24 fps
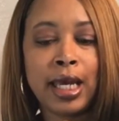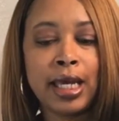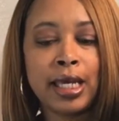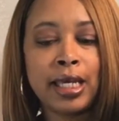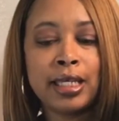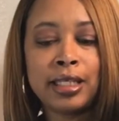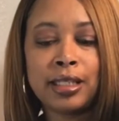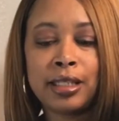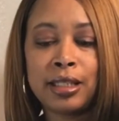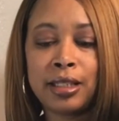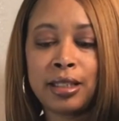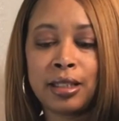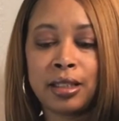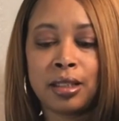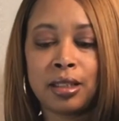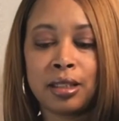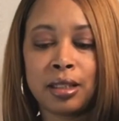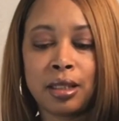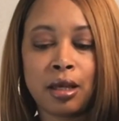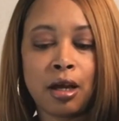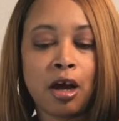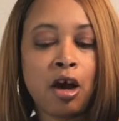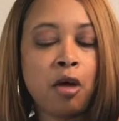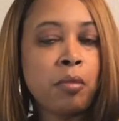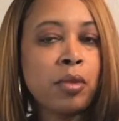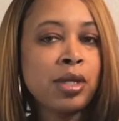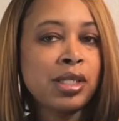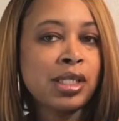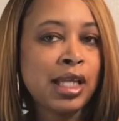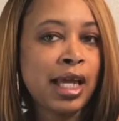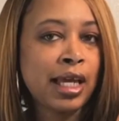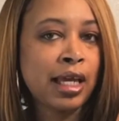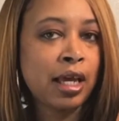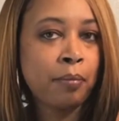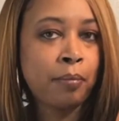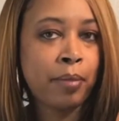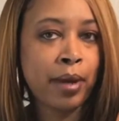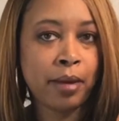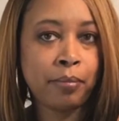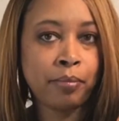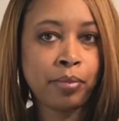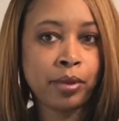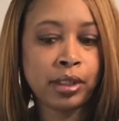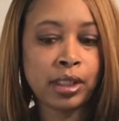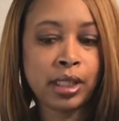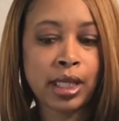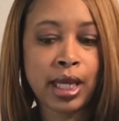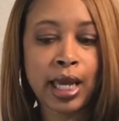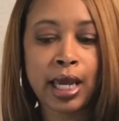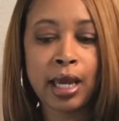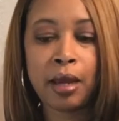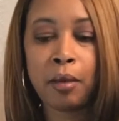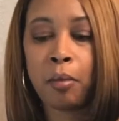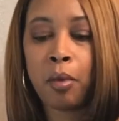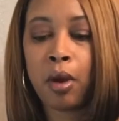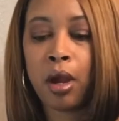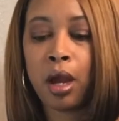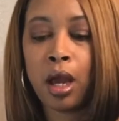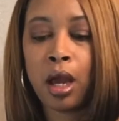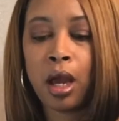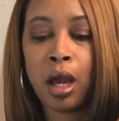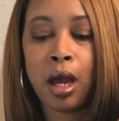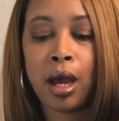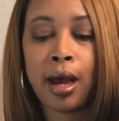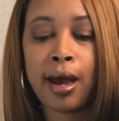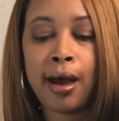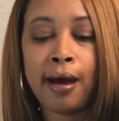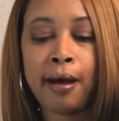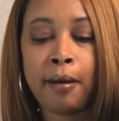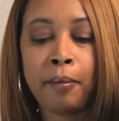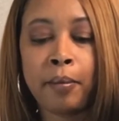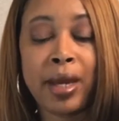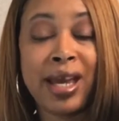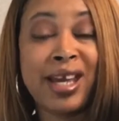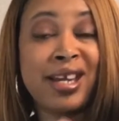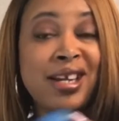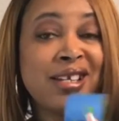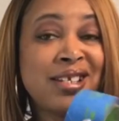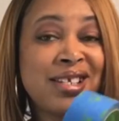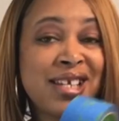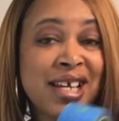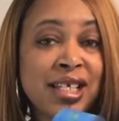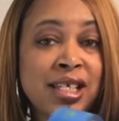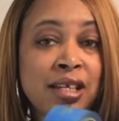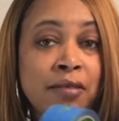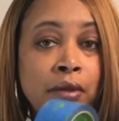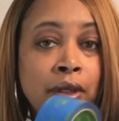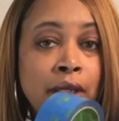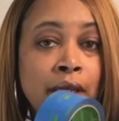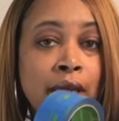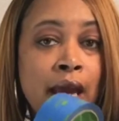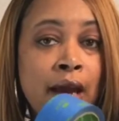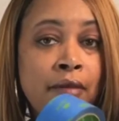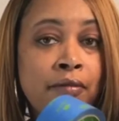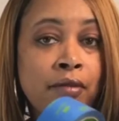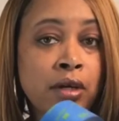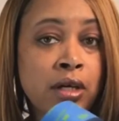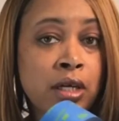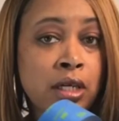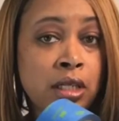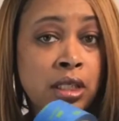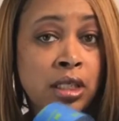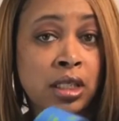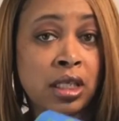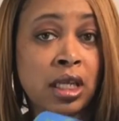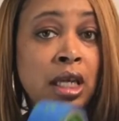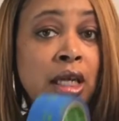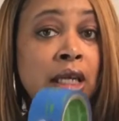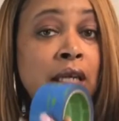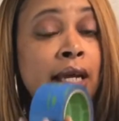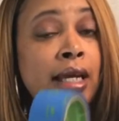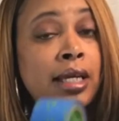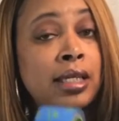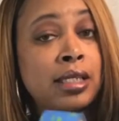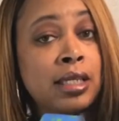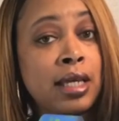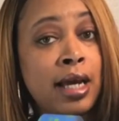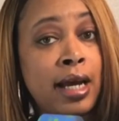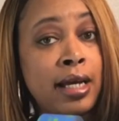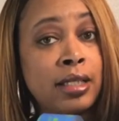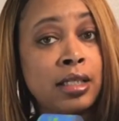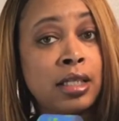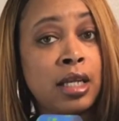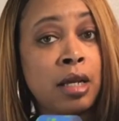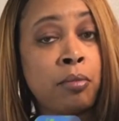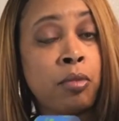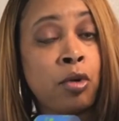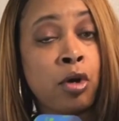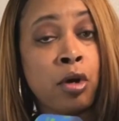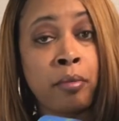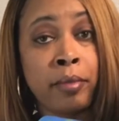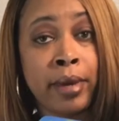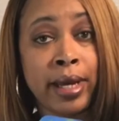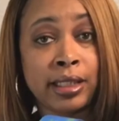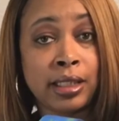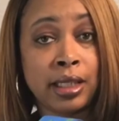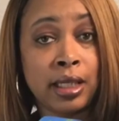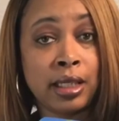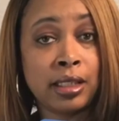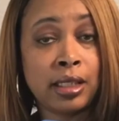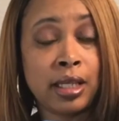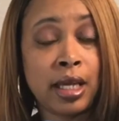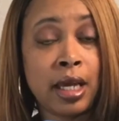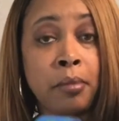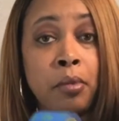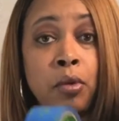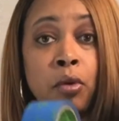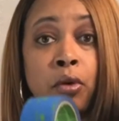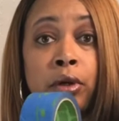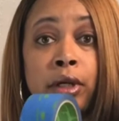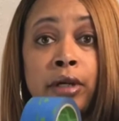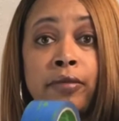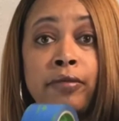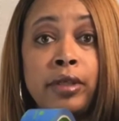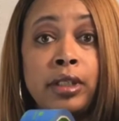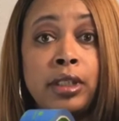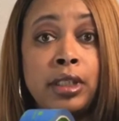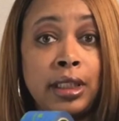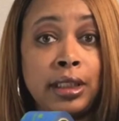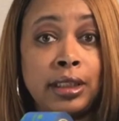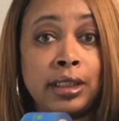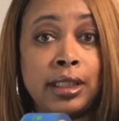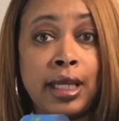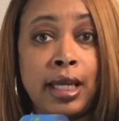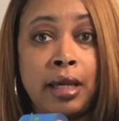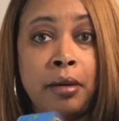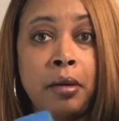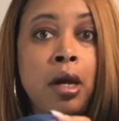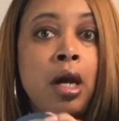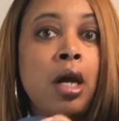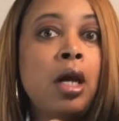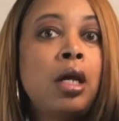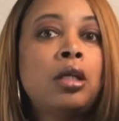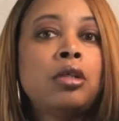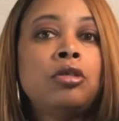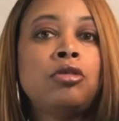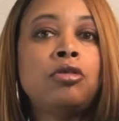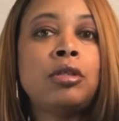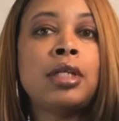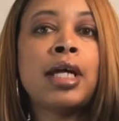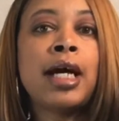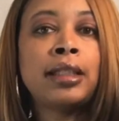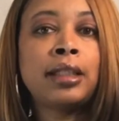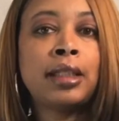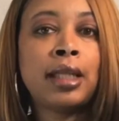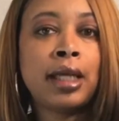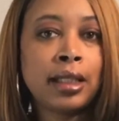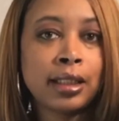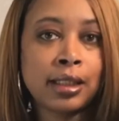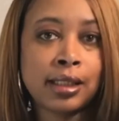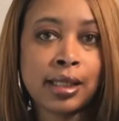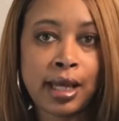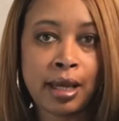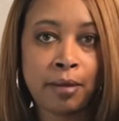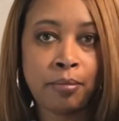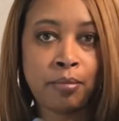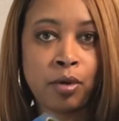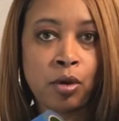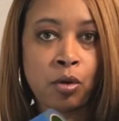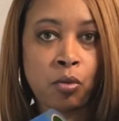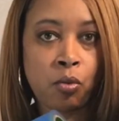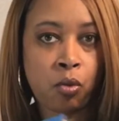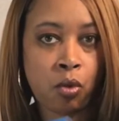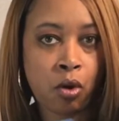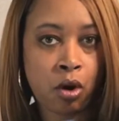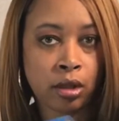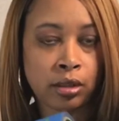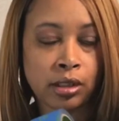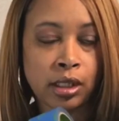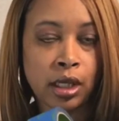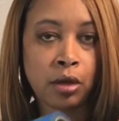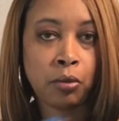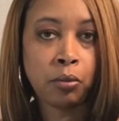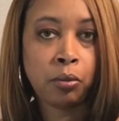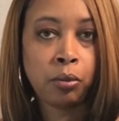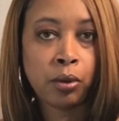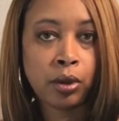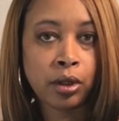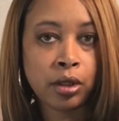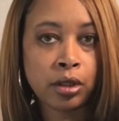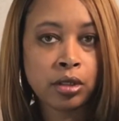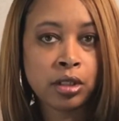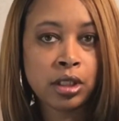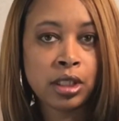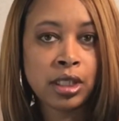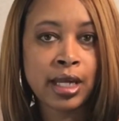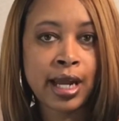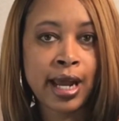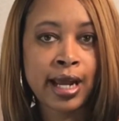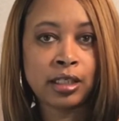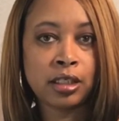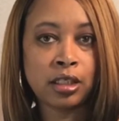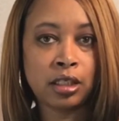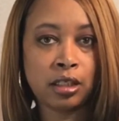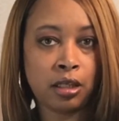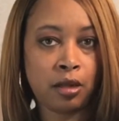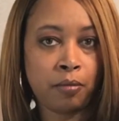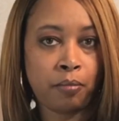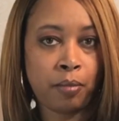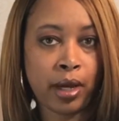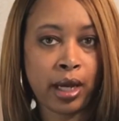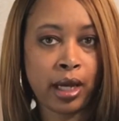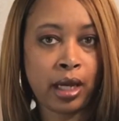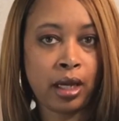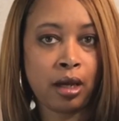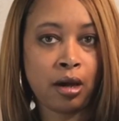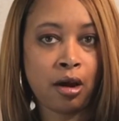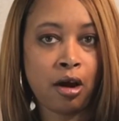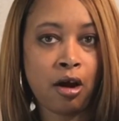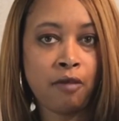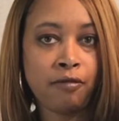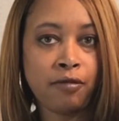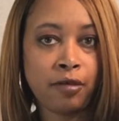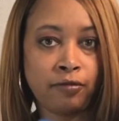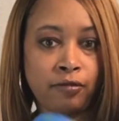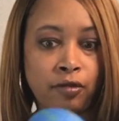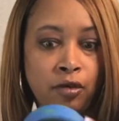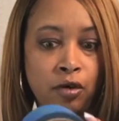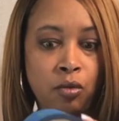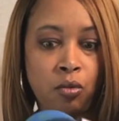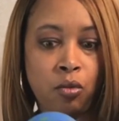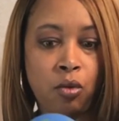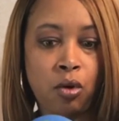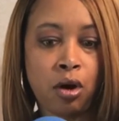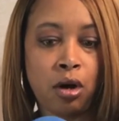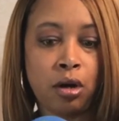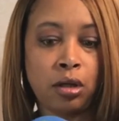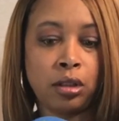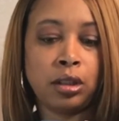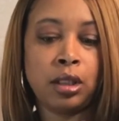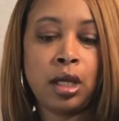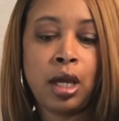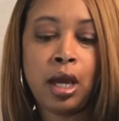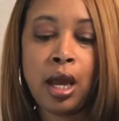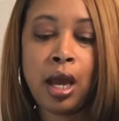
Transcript: It's almost like a paper tape um, and it doesn't really have a good stick like a scotch tape or a masking tape or even duct tape. Do not duct tape your walls. It will snatch the paint off of your walls.